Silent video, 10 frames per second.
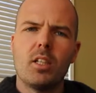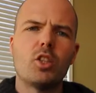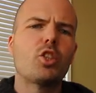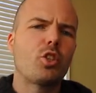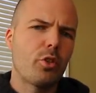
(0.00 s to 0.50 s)

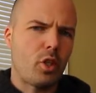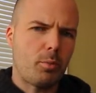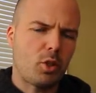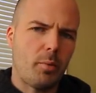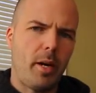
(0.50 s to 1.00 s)
screw it
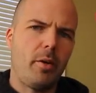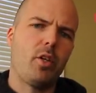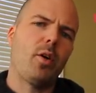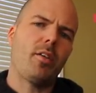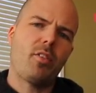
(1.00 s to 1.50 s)
up somehow. You
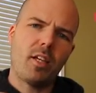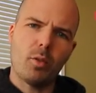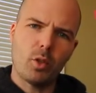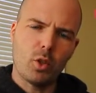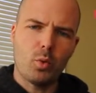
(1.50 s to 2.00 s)
know, I think it
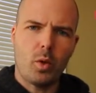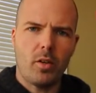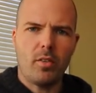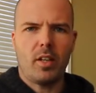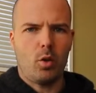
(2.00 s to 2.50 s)
will do
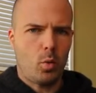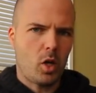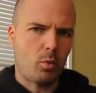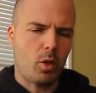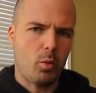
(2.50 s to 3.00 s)
one thing or
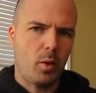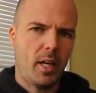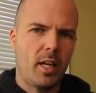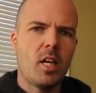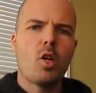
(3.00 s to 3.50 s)
work one
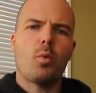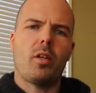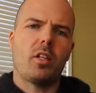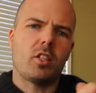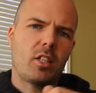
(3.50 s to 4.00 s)
way,
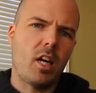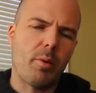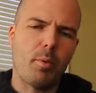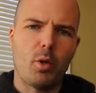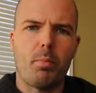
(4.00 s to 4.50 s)
whether it's a
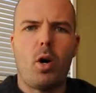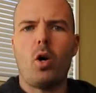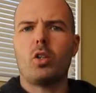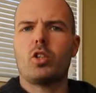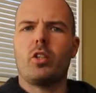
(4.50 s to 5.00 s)
cardboard
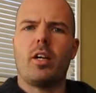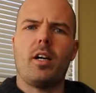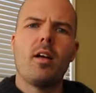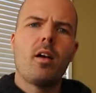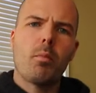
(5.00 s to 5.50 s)
box or
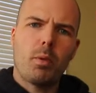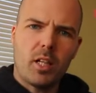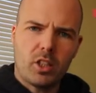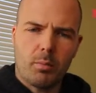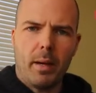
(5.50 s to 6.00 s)
a
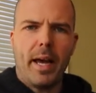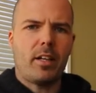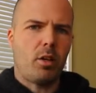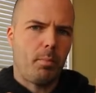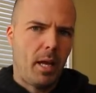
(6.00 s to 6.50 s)
plastic
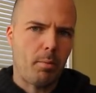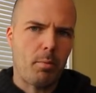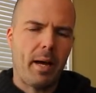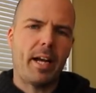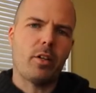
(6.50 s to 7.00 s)
bag or a paper
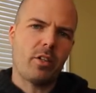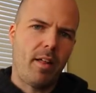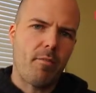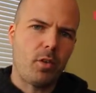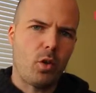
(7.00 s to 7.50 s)
bag or an
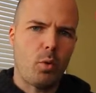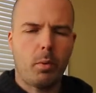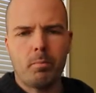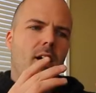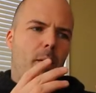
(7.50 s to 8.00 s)
envelope.
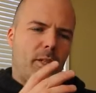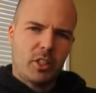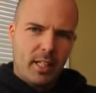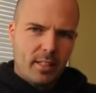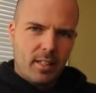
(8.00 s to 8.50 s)
I'm
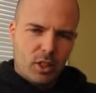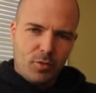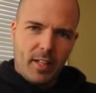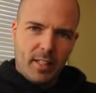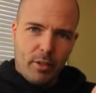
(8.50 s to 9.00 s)
excited that it's
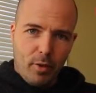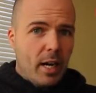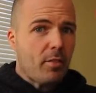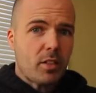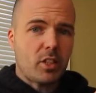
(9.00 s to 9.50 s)
finally
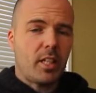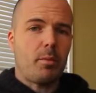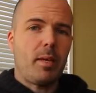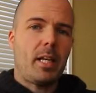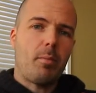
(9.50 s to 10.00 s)
arrived. It's
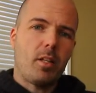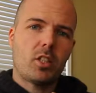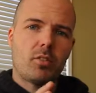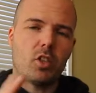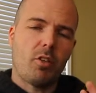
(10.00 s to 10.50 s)
taken many
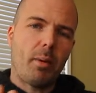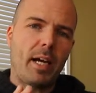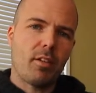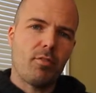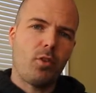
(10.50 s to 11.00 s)
months of sort of
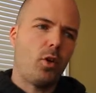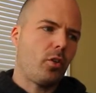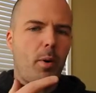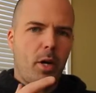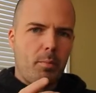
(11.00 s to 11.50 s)
back and
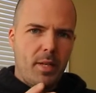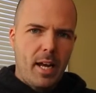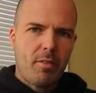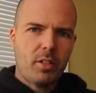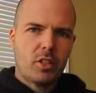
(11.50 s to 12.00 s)
forth, but I'm
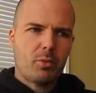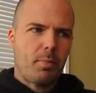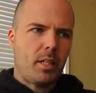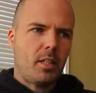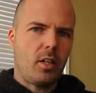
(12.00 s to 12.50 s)
nervous
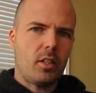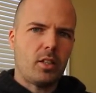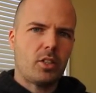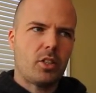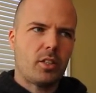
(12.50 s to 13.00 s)

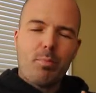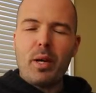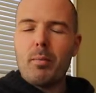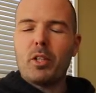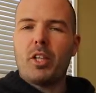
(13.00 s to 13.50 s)
because
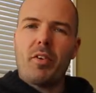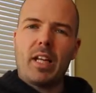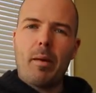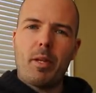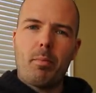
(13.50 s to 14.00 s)
pretty much every
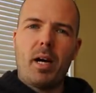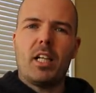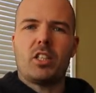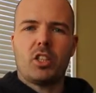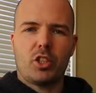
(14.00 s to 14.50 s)
time in the
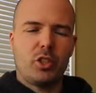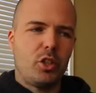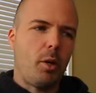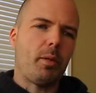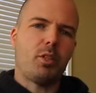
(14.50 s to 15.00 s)
past it's
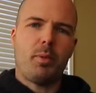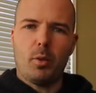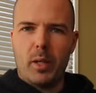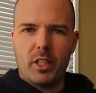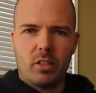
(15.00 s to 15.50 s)
screwed up and it's been a
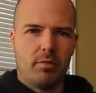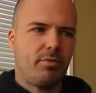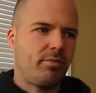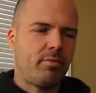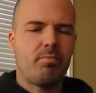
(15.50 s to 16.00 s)
waste
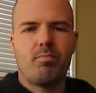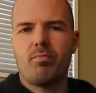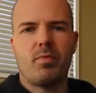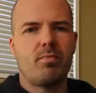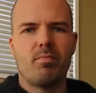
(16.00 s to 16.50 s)
of
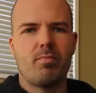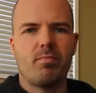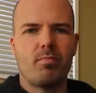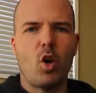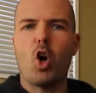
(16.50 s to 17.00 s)

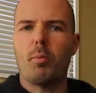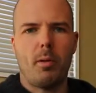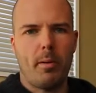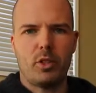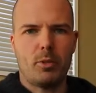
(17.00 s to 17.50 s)
horrible
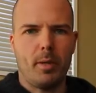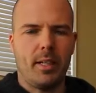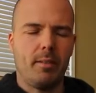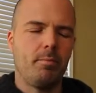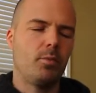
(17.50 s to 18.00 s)
amounts of
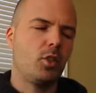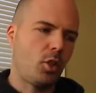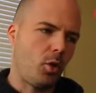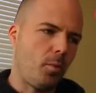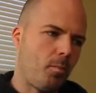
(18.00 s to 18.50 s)
money.
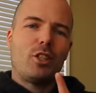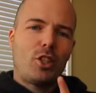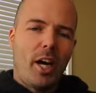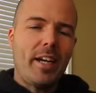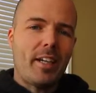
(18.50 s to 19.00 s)
So,
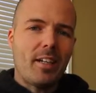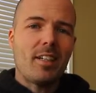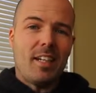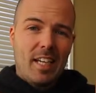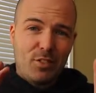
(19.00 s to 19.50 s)

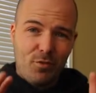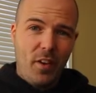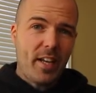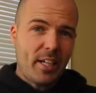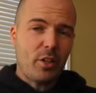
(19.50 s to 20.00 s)
China is
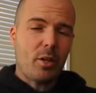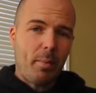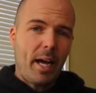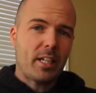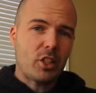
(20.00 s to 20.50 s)
very good at
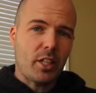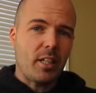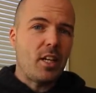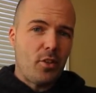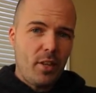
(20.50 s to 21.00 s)

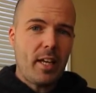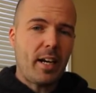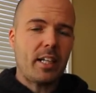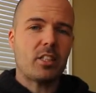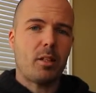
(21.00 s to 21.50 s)
packaging. They are
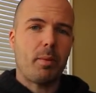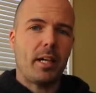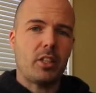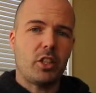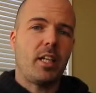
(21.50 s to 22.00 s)
excellent at
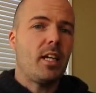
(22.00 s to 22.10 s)
packaging.